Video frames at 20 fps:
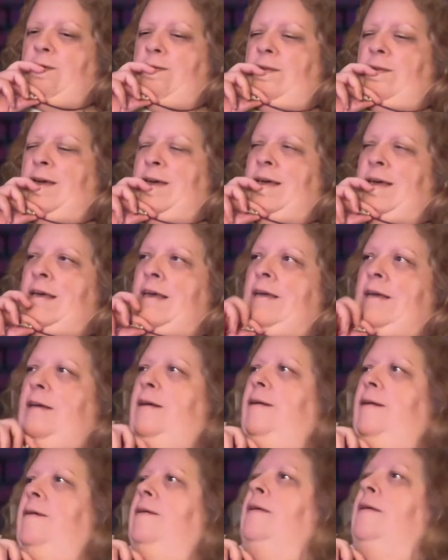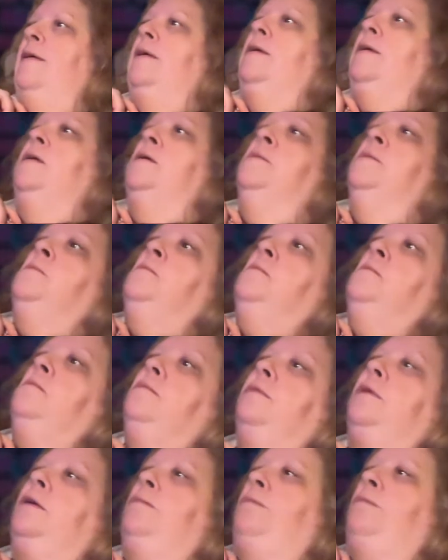Like
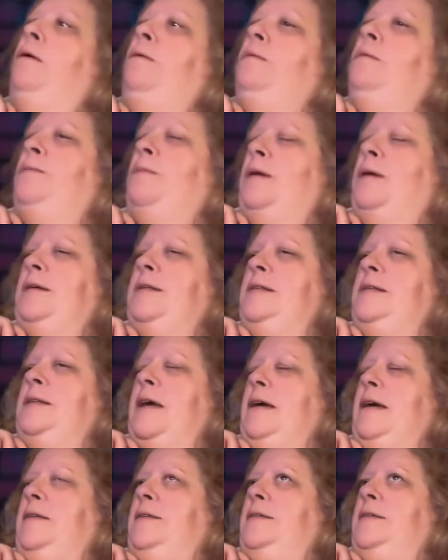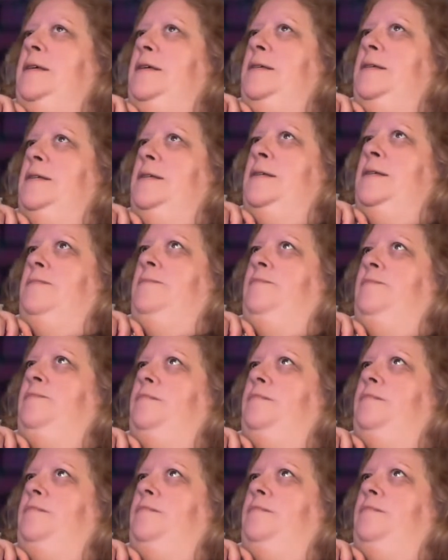the problem with my stats is